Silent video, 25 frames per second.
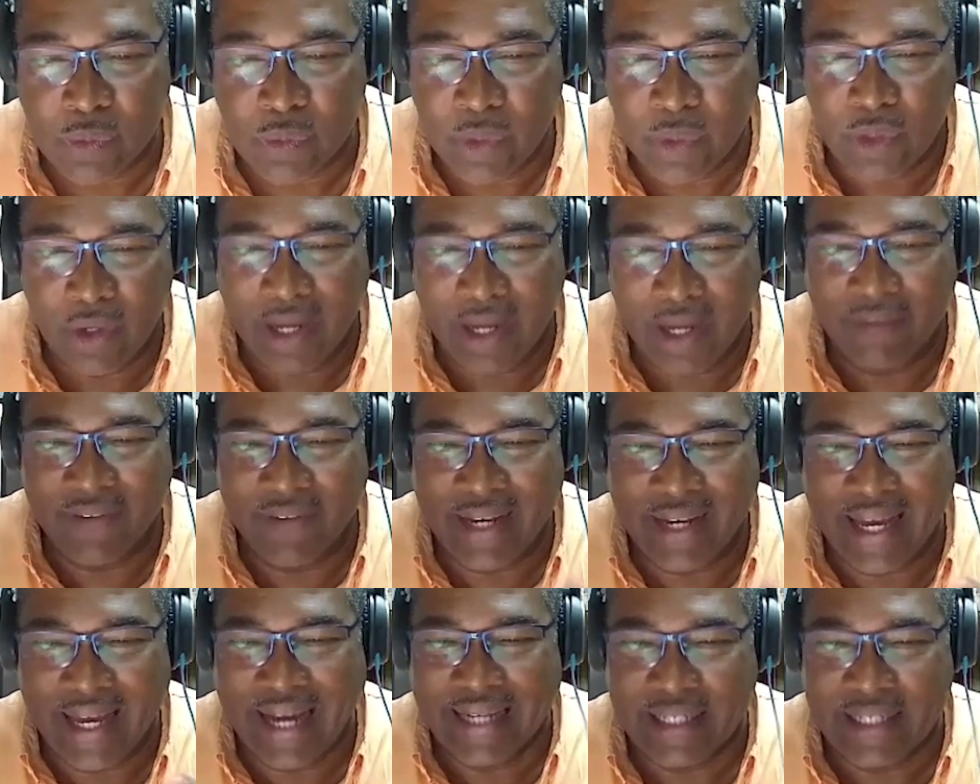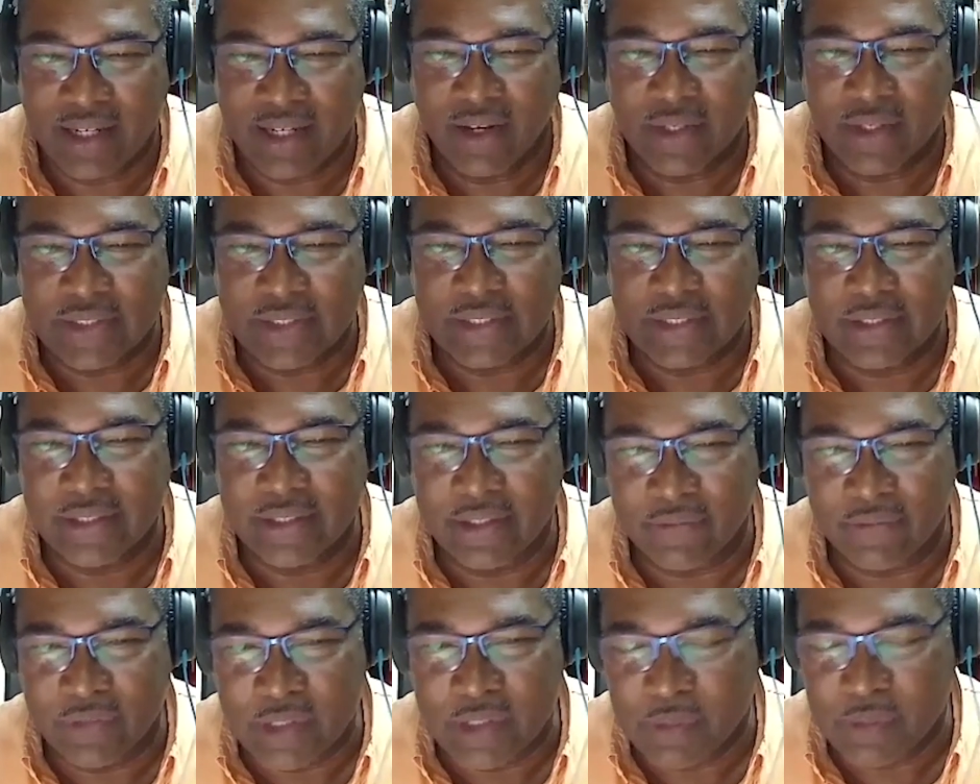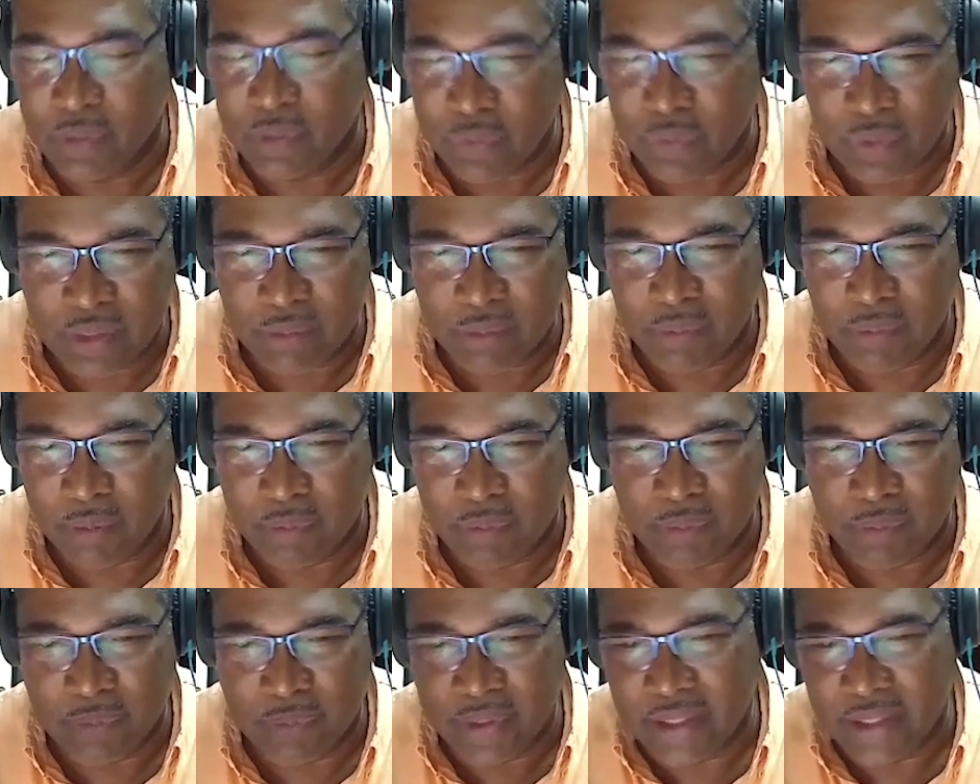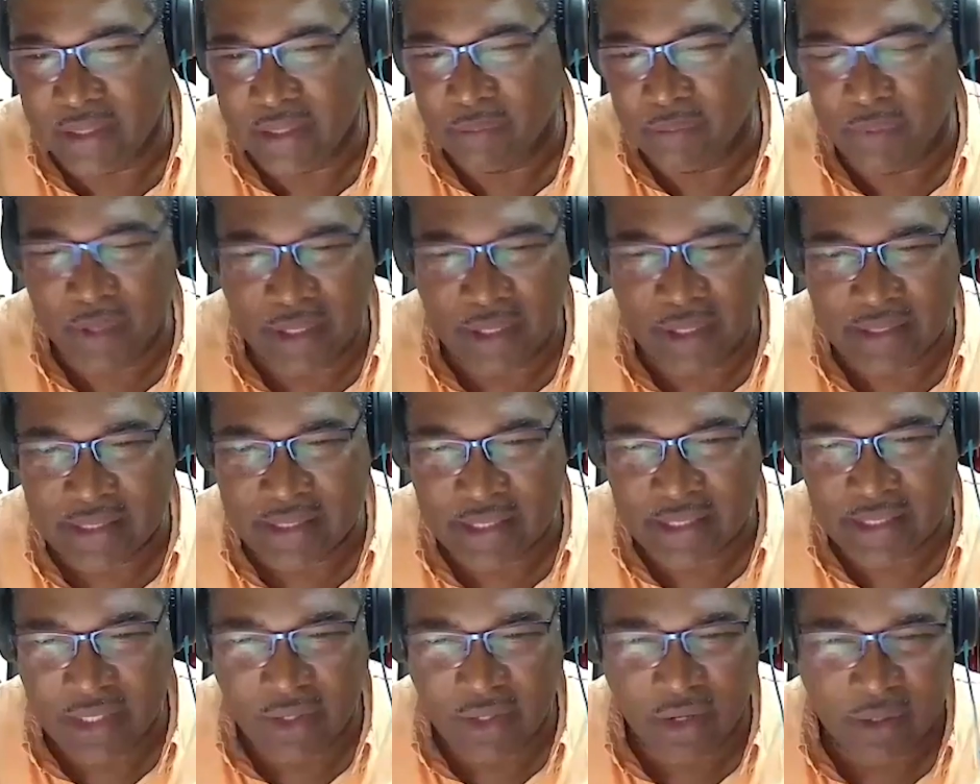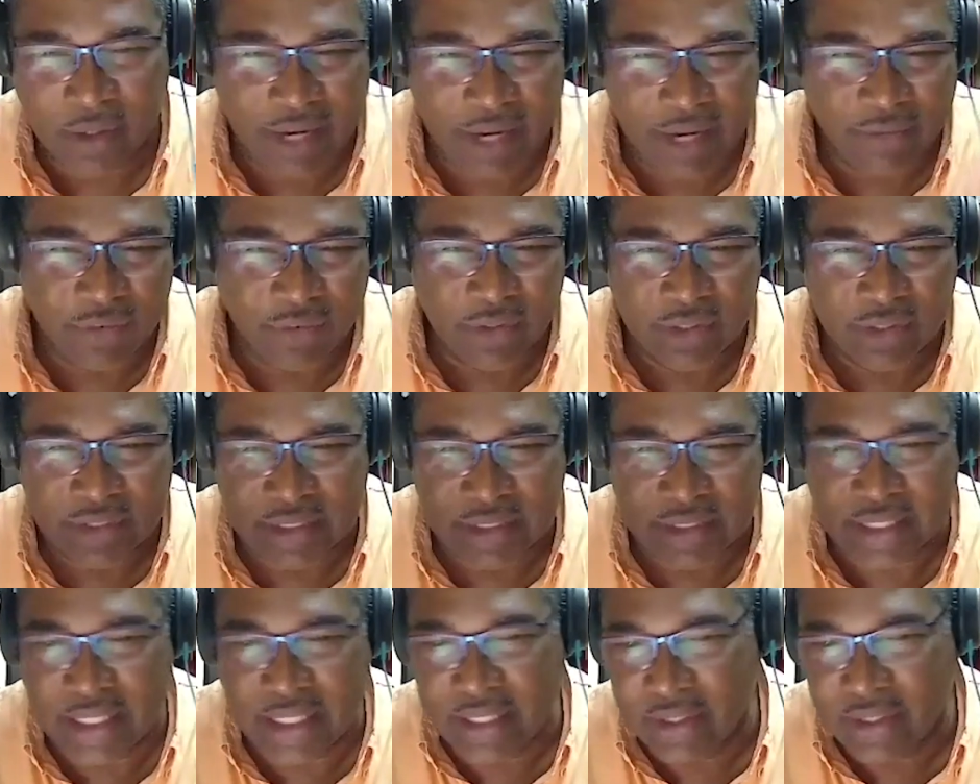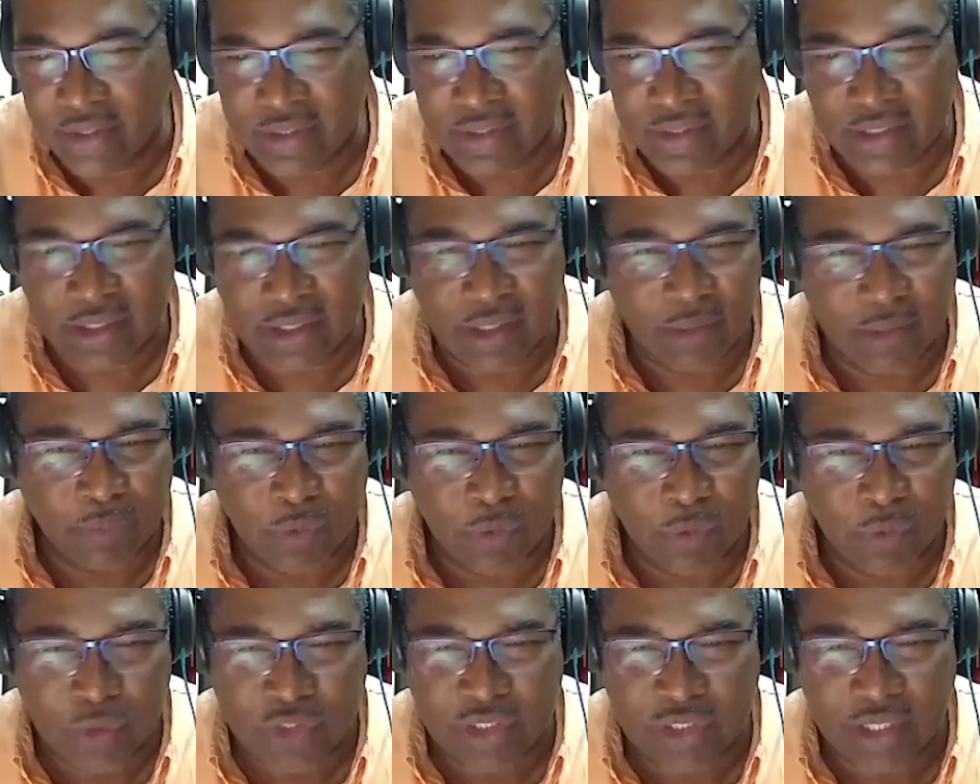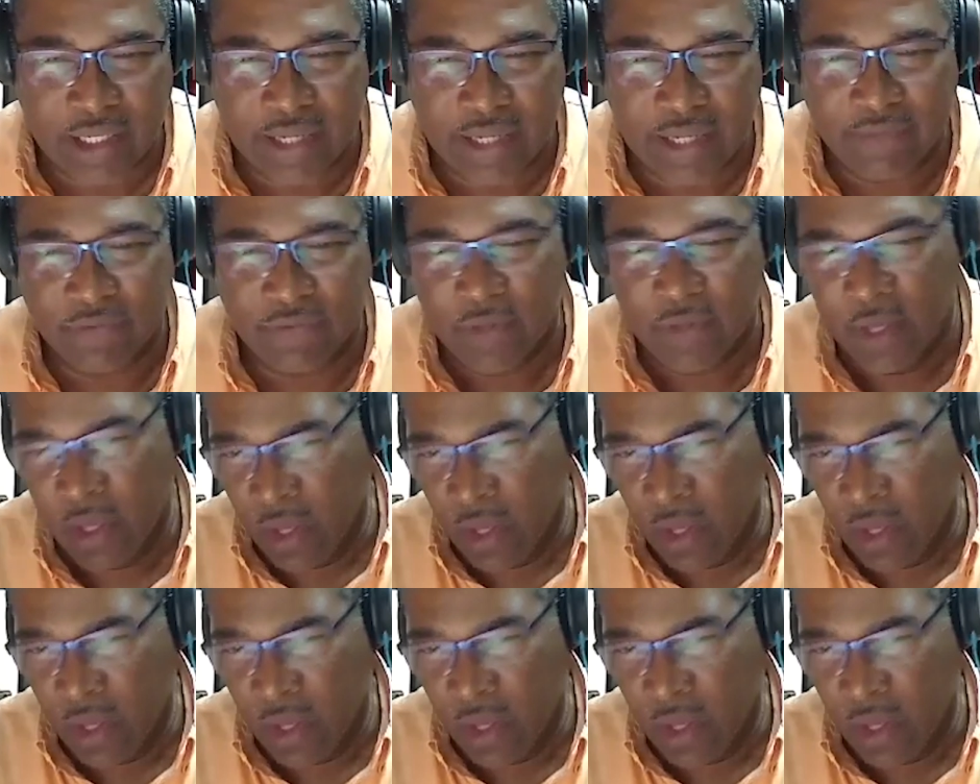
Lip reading: We don't have an ideological difference between the PPP and the PNC, or Africans and Indians and their approach to life.